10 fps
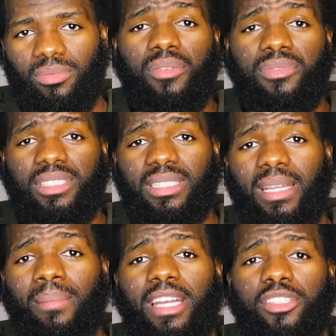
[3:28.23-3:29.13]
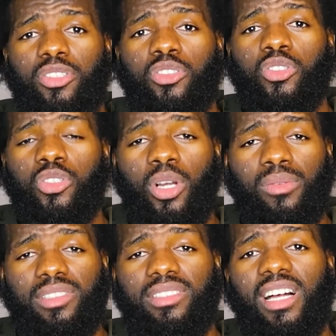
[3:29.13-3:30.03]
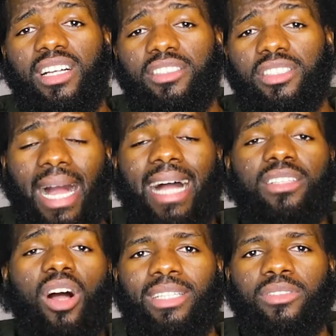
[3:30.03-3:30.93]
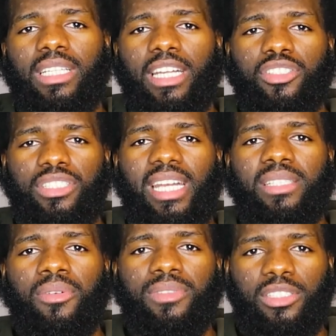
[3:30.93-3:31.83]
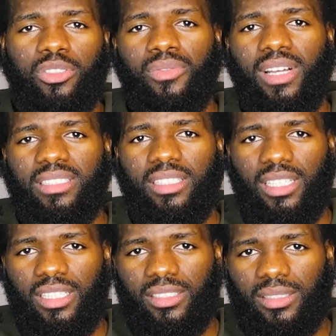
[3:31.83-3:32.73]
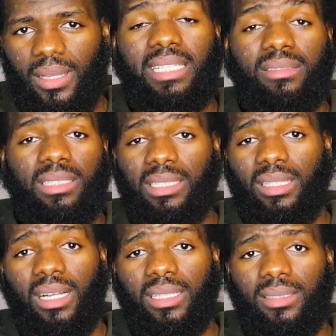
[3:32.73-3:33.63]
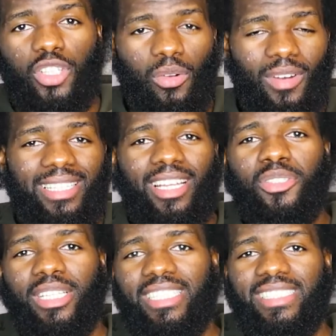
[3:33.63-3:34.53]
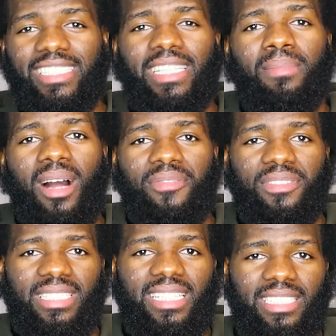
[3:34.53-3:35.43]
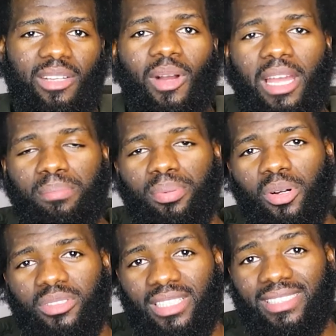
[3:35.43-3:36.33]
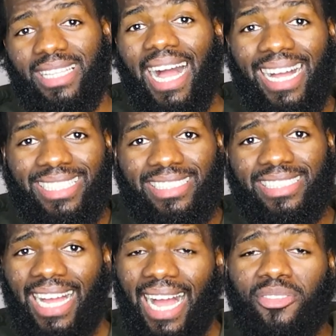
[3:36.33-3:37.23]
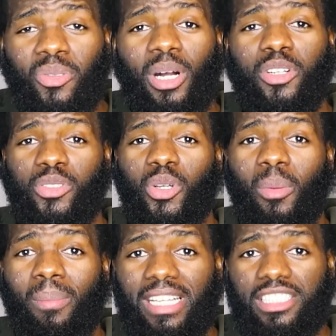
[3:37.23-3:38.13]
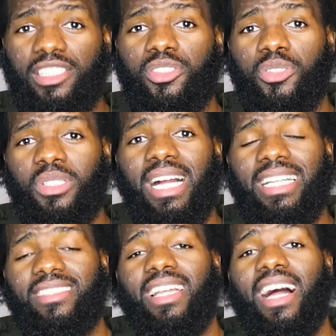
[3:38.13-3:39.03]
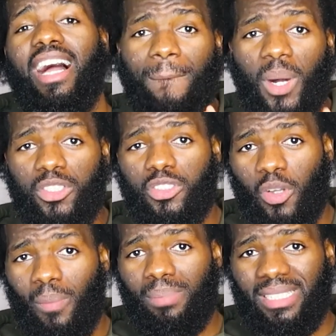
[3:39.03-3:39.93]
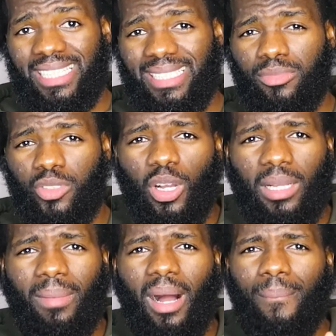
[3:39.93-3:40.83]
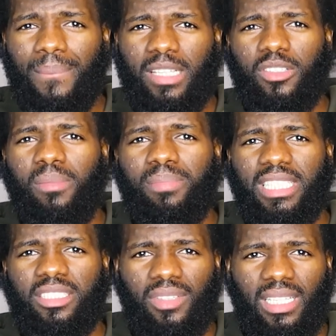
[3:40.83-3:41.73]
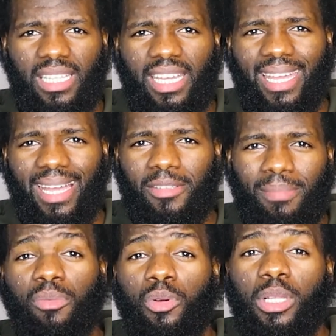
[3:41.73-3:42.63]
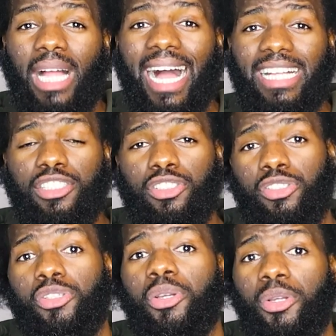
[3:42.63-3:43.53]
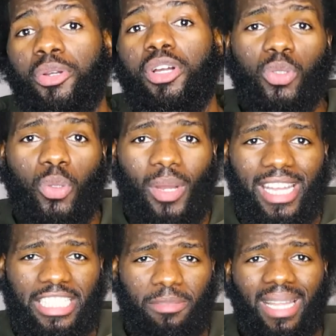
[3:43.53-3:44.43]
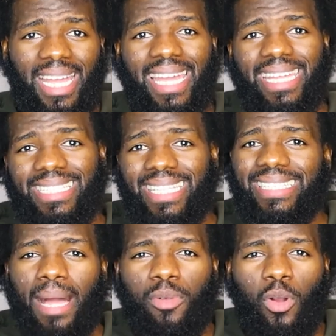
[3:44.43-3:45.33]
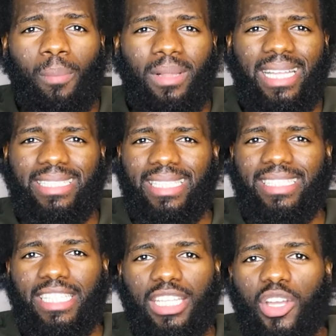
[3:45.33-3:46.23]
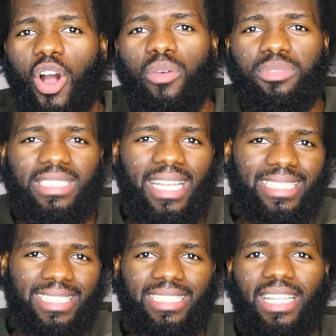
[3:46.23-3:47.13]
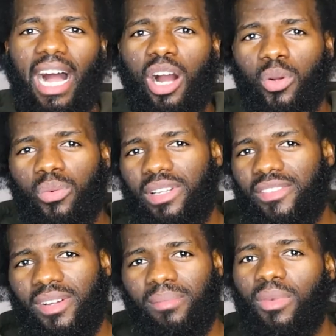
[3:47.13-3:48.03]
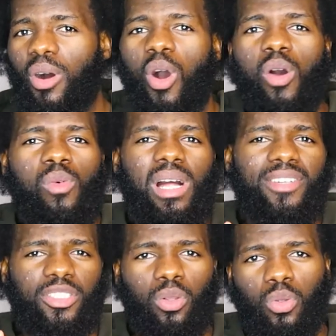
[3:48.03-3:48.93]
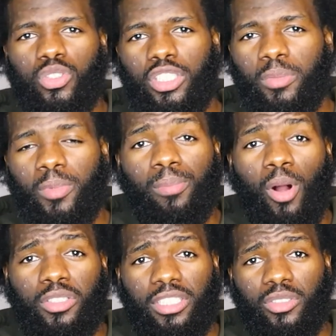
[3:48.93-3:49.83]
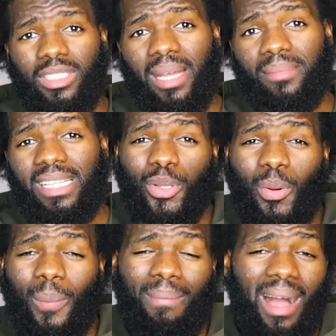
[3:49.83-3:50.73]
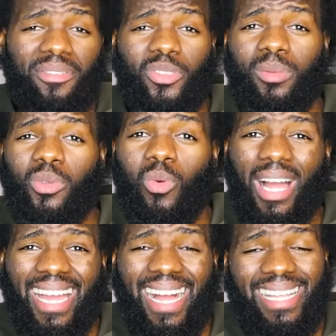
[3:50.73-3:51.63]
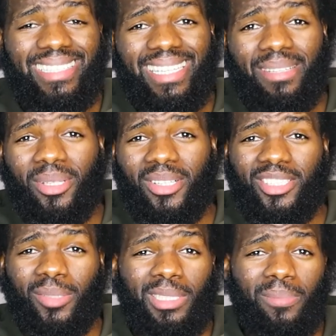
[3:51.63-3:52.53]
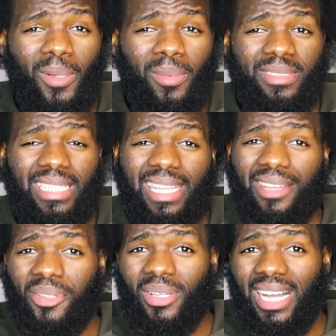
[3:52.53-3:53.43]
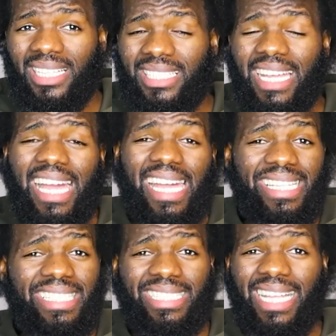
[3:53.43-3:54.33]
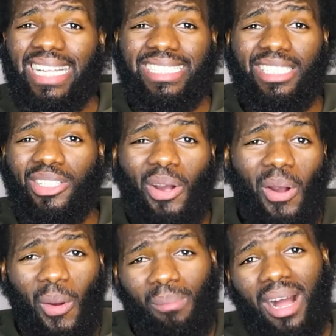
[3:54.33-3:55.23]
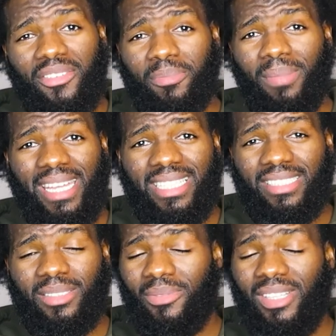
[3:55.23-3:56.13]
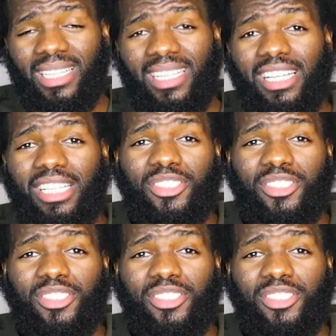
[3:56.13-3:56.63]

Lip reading: Obviously, make sure you do your research and try to negotiate with the universities, and good luck. So right now you can see that math is actually quite important, and I have to also mention to you guys that most companies, I'm talking about big companies really here, they will ask you to explain the time complexity of certain algorithm or whatever solution you're proposing to them. So maths come quite handy because some of the problems they give you guys is actually all maths based really.